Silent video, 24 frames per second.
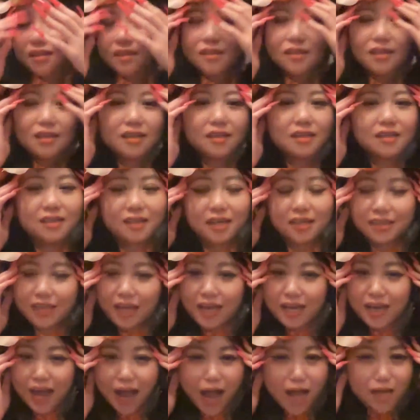oh,
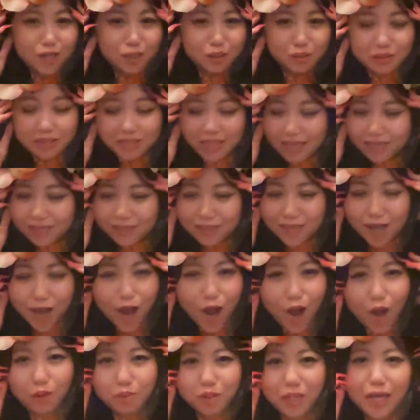like I don't like
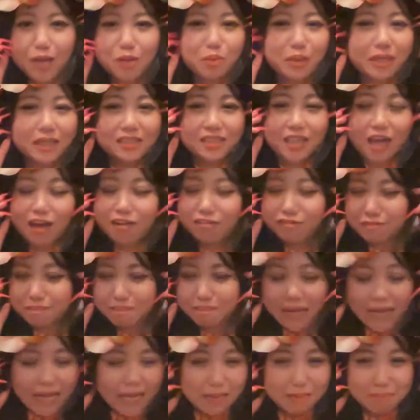no, like we love
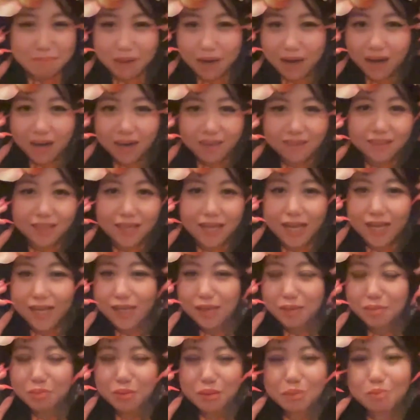paper,
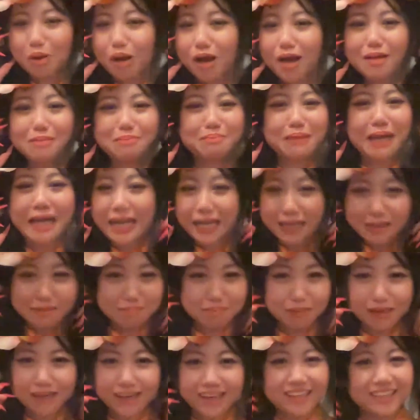like we want
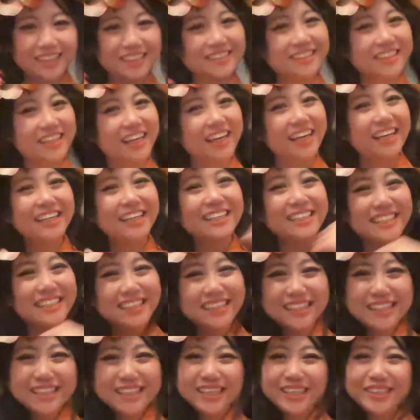paper,
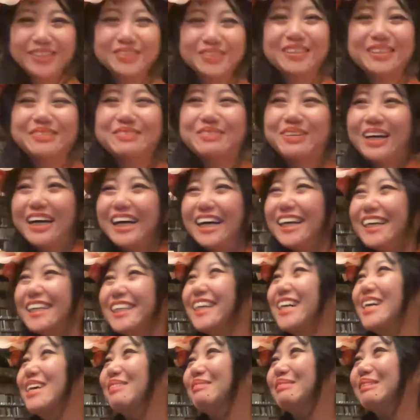like we want
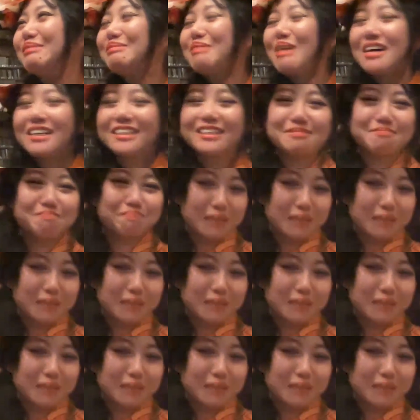we want